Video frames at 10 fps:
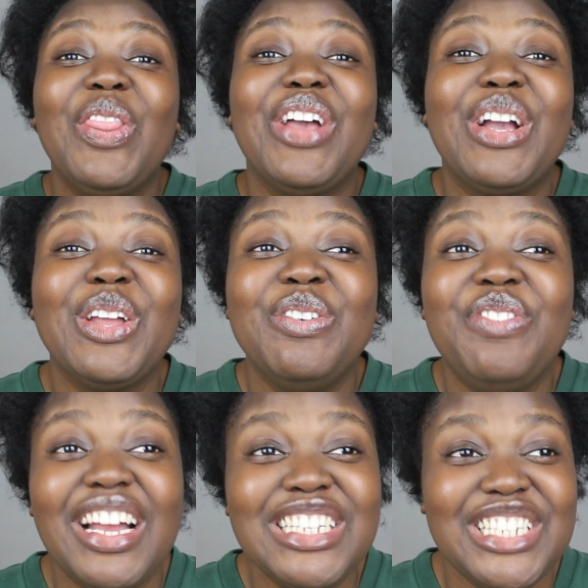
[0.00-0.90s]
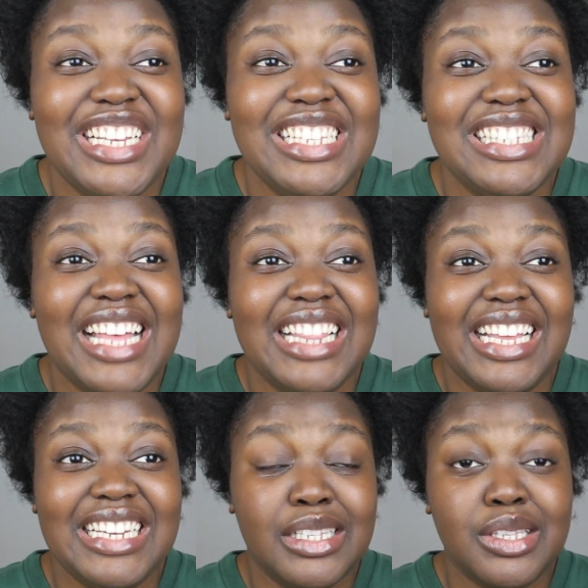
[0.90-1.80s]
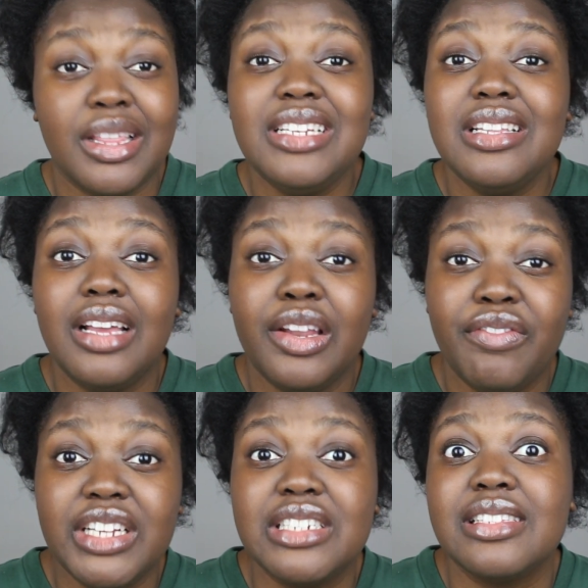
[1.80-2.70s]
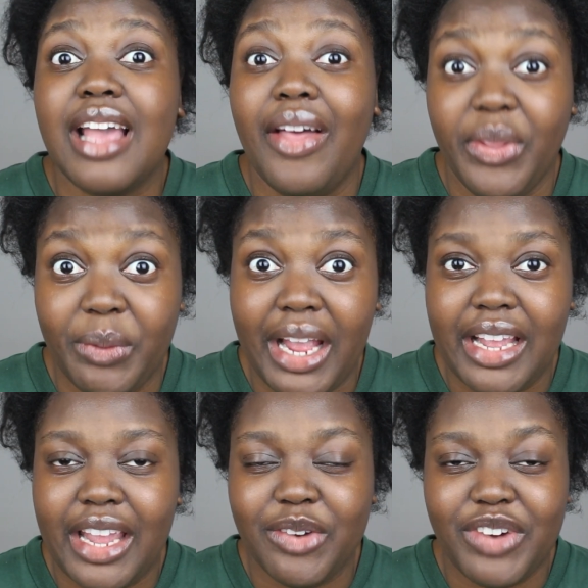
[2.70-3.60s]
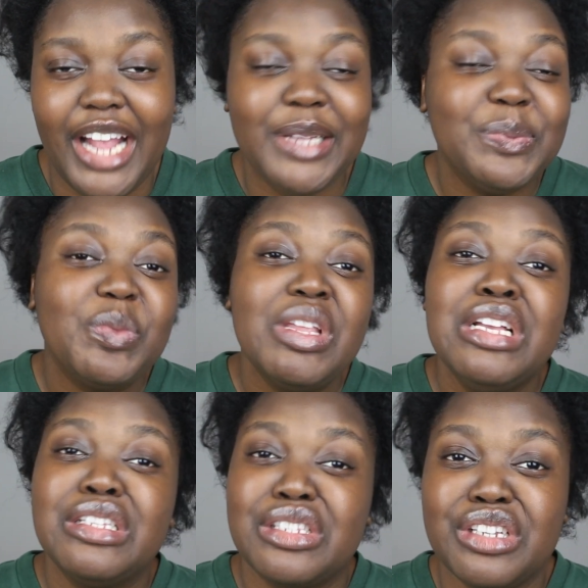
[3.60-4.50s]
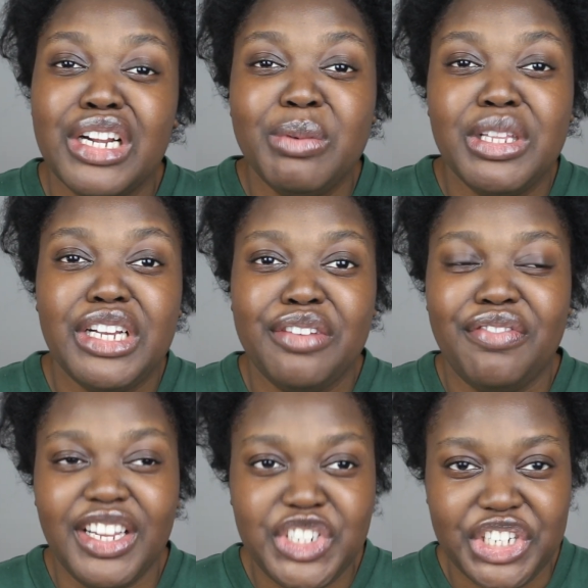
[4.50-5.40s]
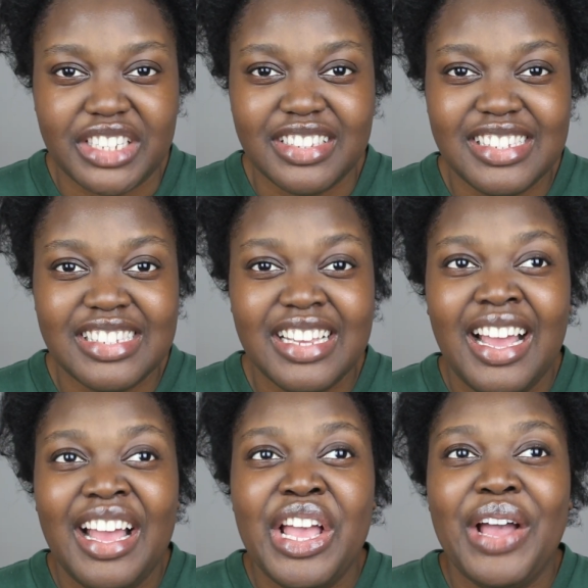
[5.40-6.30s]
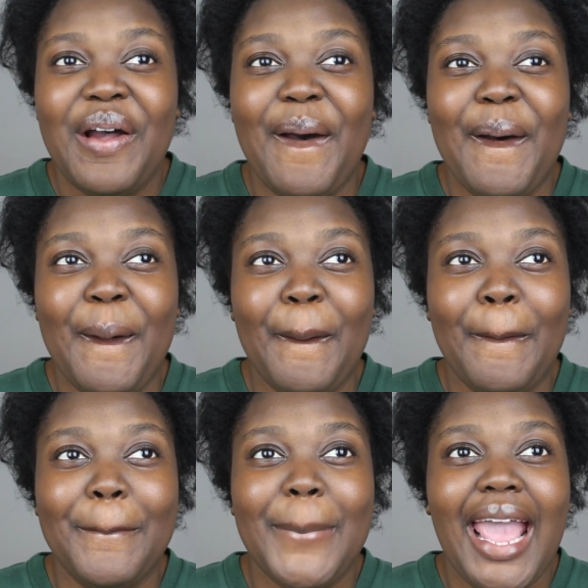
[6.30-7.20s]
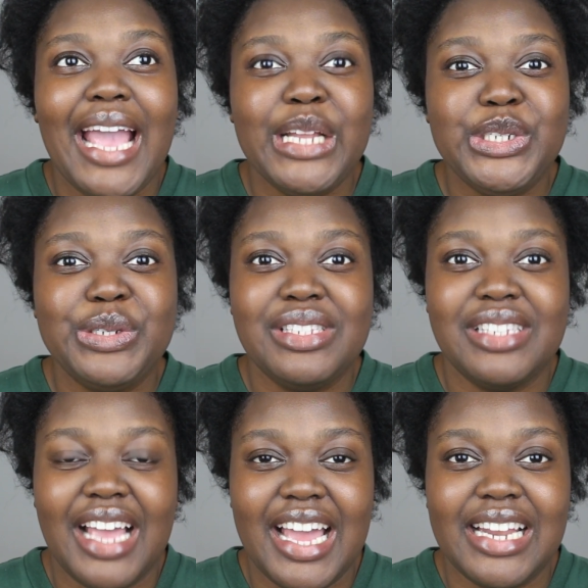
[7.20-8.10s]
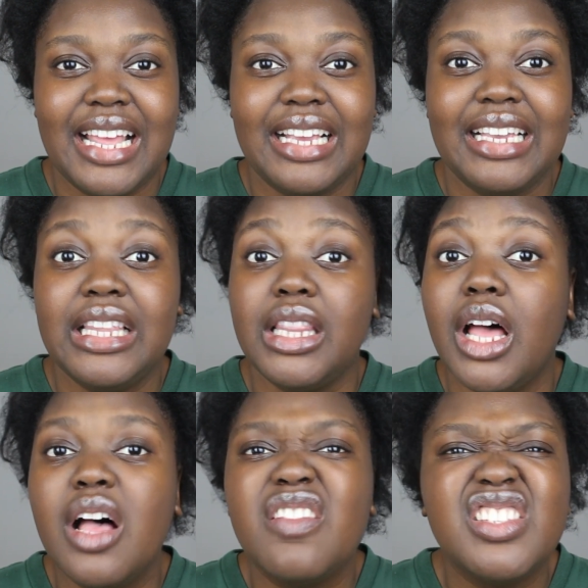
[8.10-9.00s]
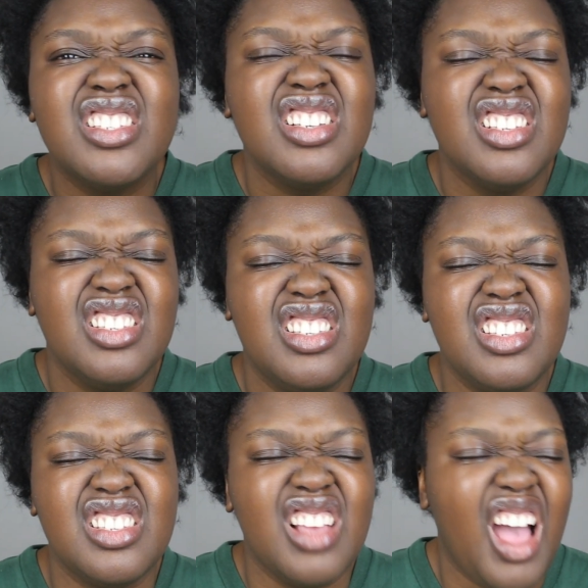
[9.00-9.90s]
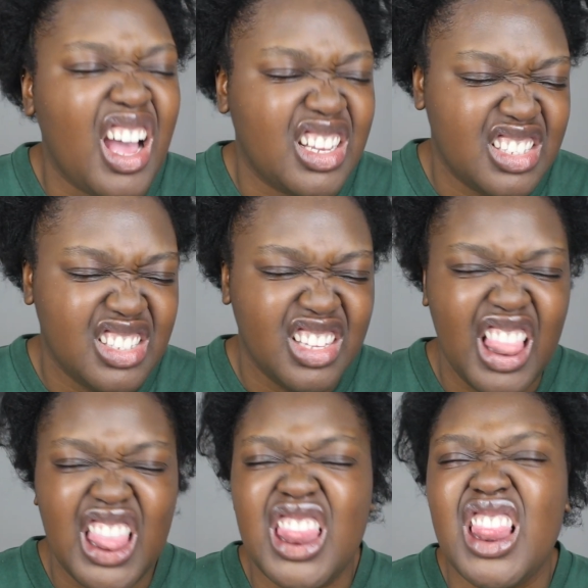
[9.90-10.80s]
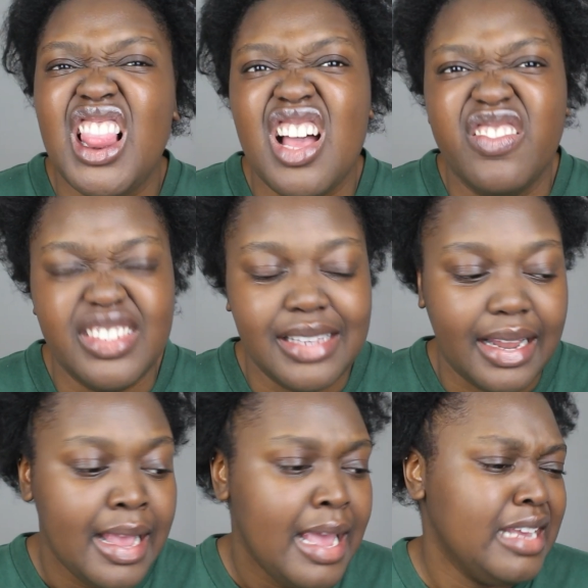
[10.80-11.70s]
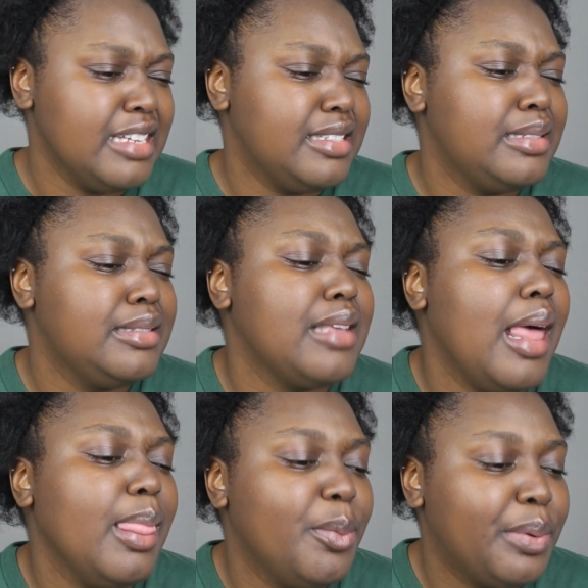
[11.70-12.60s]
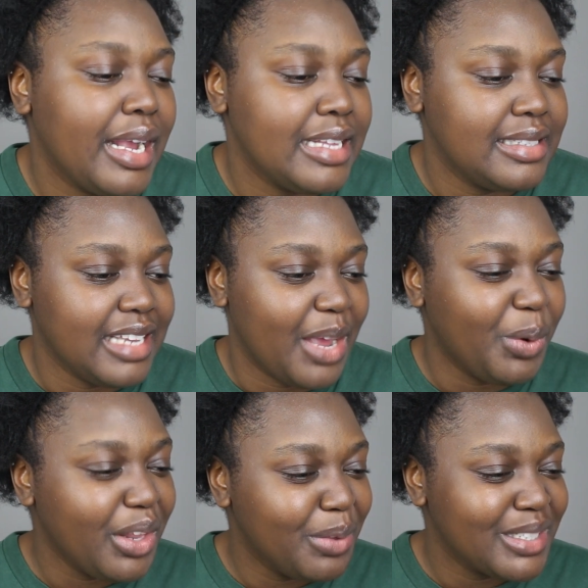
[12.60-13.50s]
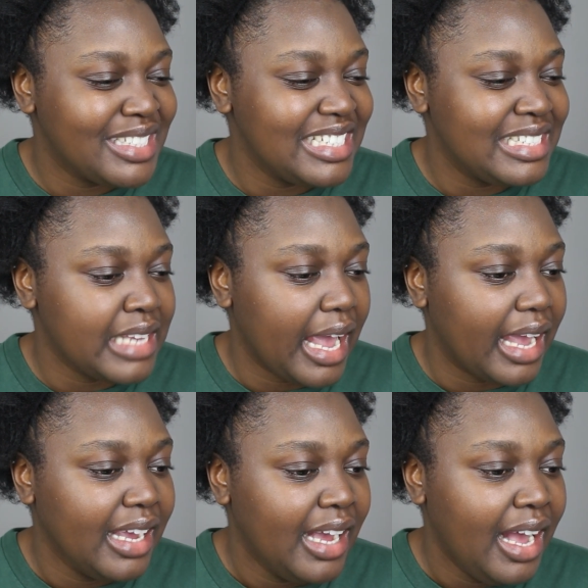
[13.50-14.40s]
The confessions that they did, so they did the confessions and the ranking, right? So starting with the confessions, Andrew said that he loves sex, loves it. He celebrates it. What other words did he say?